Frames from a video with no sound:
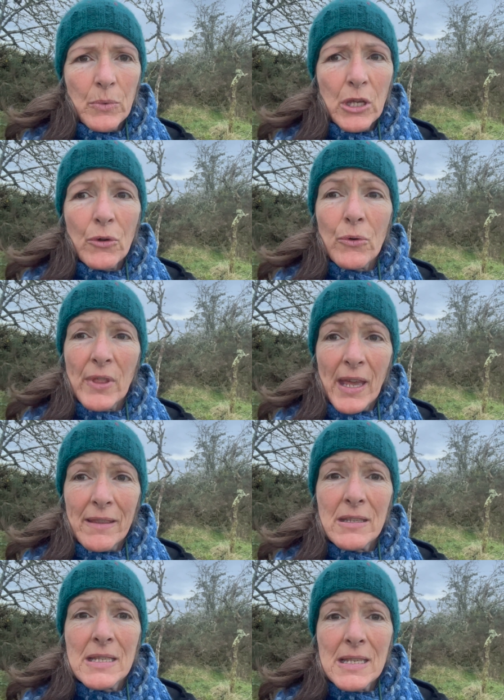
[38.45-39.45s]
we call
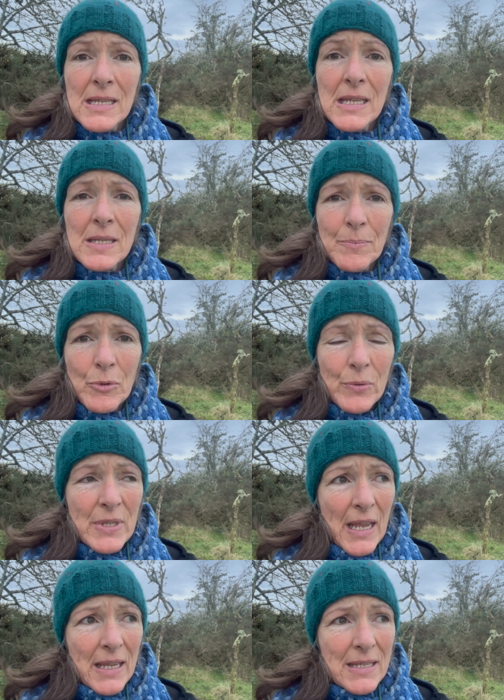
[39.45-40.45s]
that the disease
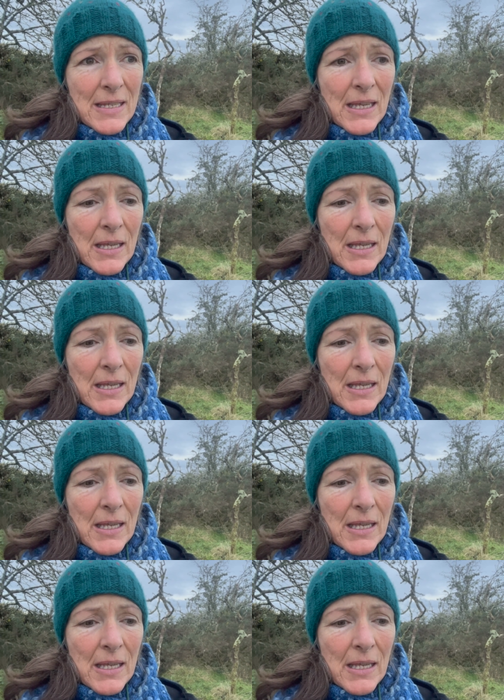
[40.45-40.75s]
process.